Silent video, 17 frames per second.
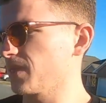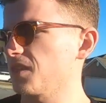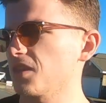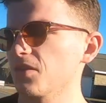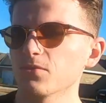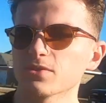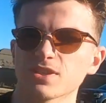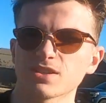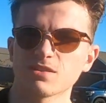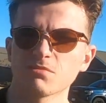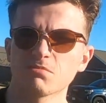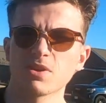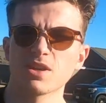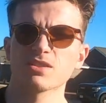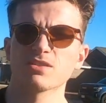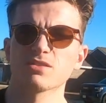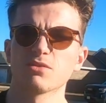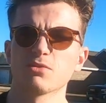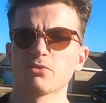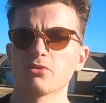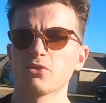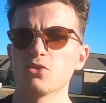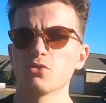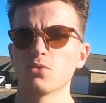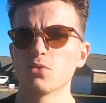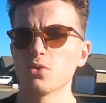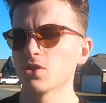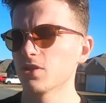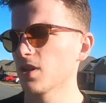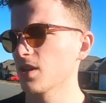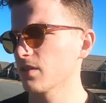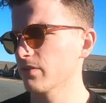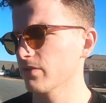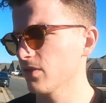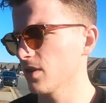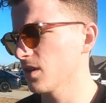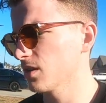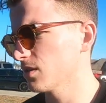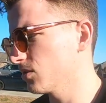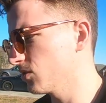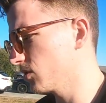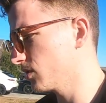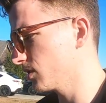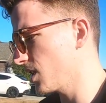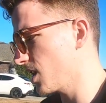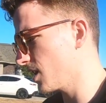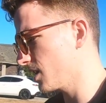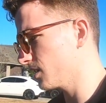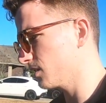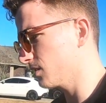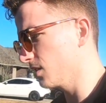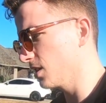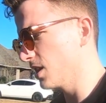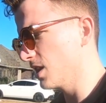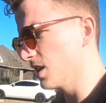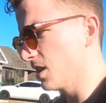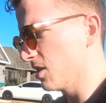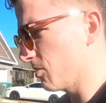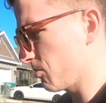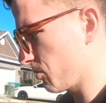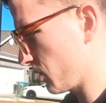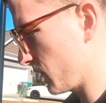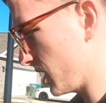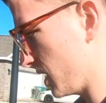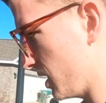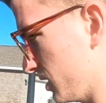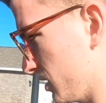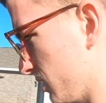It was like the best reviewed one that I could find online. Pretty easy